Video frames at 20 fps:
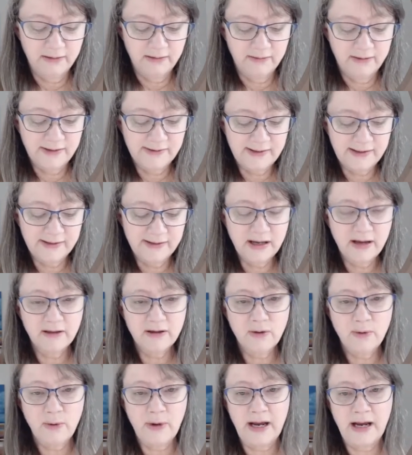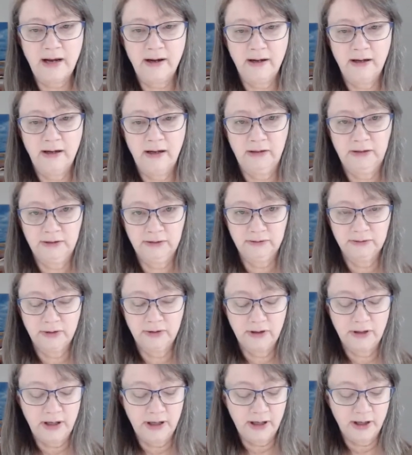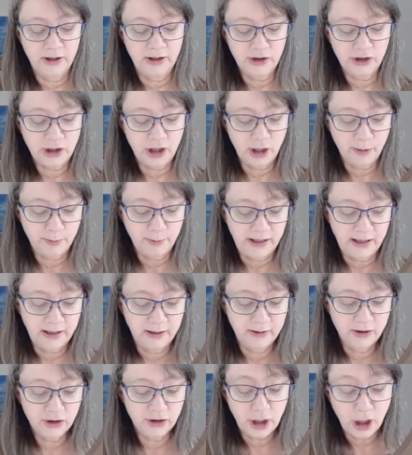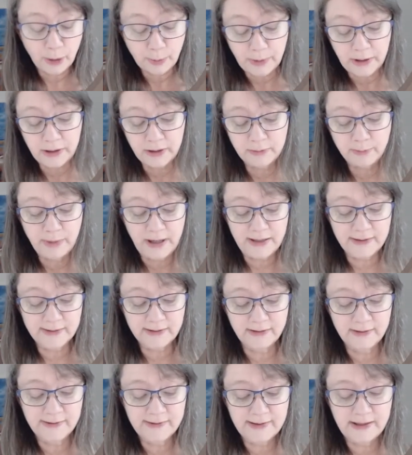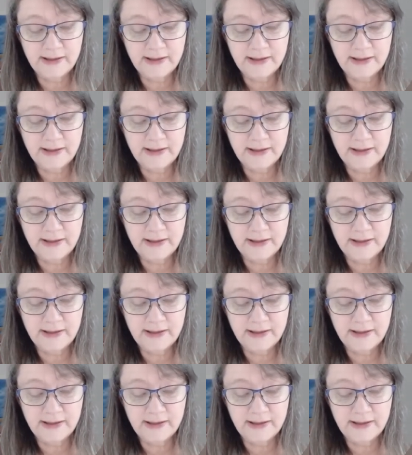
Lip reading: This is the other way I'll sharpen pencils,